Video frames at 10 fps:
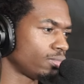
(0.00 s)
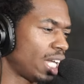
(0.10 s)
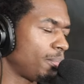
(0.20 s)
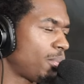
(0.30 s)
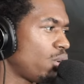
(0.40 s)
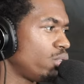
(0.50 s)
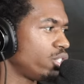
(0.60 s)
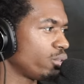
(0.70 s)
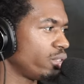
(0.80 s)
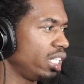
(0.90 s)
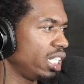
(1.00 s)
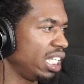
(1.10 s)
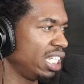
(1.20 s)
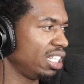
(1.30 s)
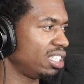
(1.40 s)
like, poetry and
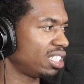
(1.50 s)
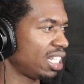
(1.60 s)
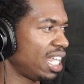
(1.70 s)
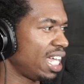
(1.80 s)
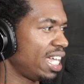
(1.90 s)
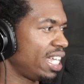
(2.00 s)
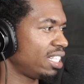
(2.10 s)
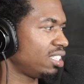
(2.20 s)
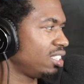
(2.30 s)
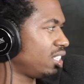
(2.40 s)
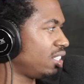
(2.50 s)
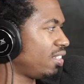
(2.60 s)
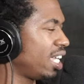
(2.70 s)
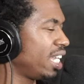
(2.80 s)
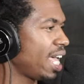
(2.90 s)
English class and stuff
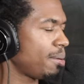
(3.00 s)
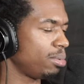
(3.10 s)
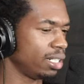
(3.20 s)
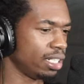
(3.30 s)
like that. But